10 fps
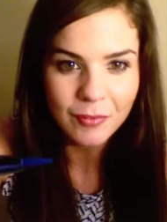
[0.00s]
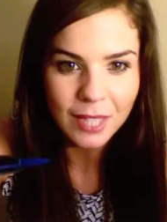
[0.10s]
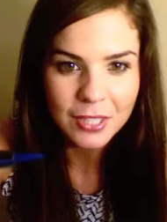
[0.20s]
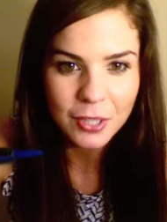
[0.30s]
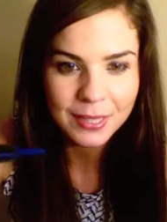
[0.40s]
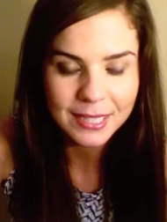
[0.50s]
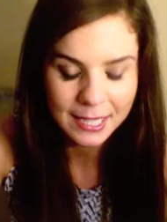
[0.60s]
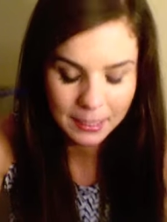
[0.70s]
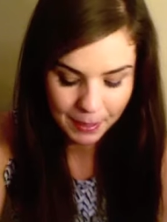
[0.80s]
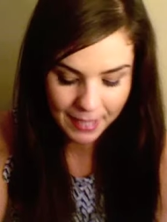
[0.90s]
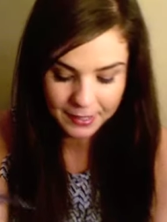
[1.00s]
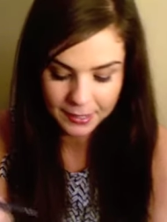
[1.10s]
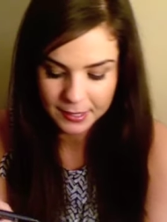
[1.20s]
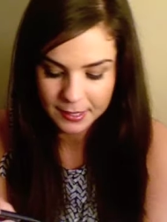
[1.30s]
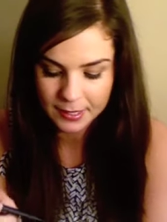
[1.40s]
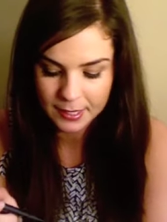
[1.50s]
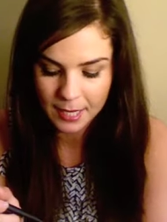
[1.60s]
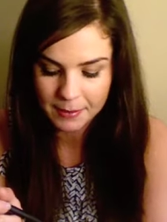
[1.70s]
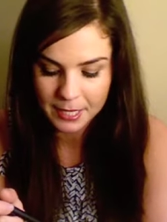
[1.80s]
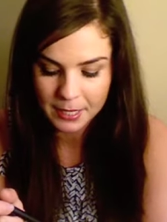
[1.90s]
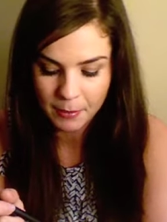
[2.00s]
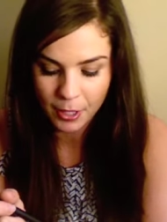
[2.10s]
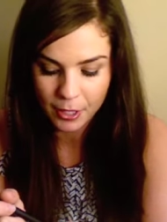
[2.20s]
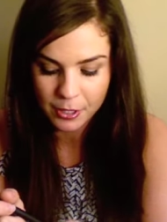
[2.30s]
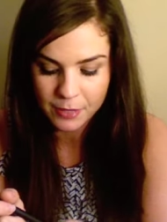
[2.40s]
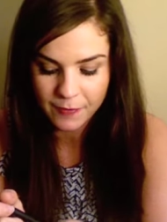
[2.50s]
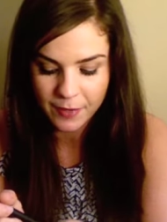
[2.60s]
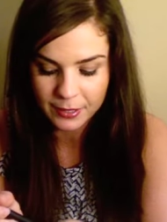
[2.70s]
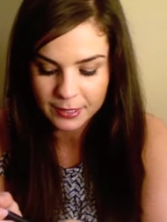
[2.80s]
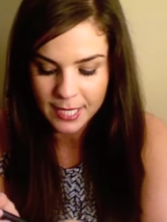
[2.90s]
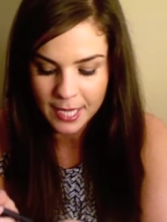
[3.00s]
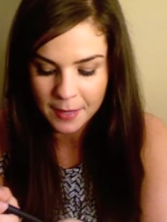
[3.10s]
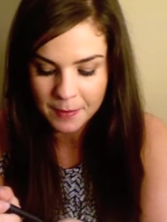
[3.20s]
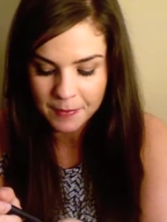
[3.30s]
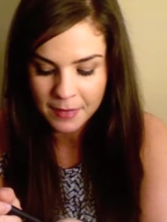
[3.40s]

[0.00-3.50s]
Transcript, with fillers: So it's like the pencil, I mean the marker felt tip.